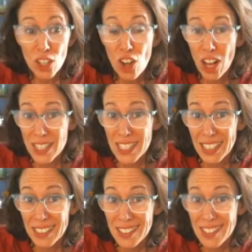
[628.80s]

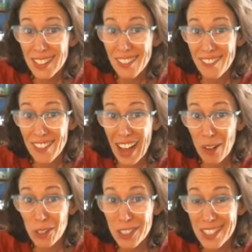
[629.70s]
consonants,
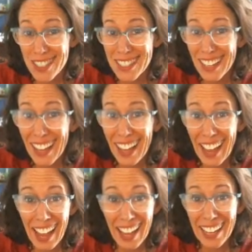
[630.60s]
vowels,
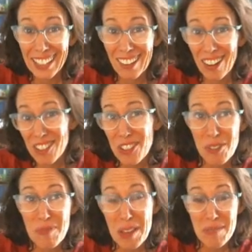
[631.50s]
and also
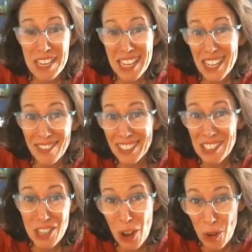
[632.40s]
maybe even
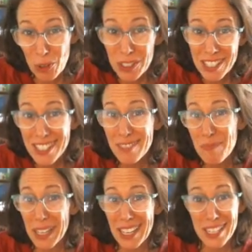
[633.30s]
tones,
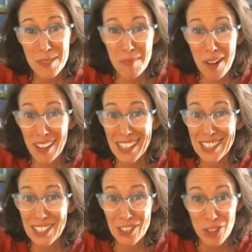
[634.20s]
because Hmong
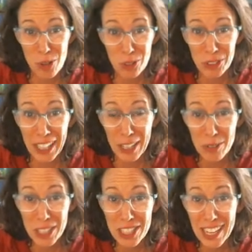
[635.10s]
is a tonal
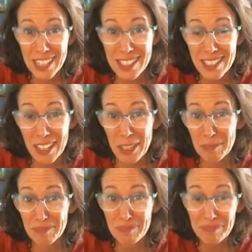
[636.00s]
language, has
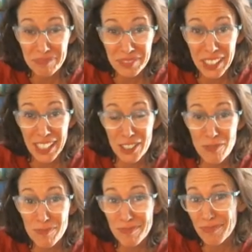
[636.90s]
a
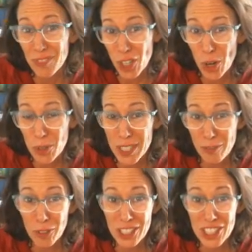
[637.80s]
tone
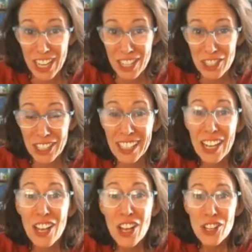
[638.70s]
differentiation.
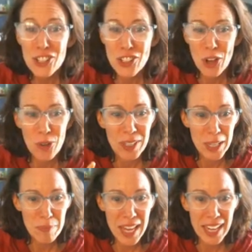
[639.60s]
So
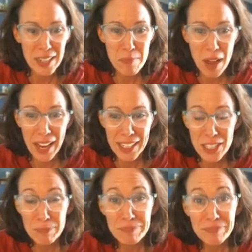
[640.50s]
keep that in mind.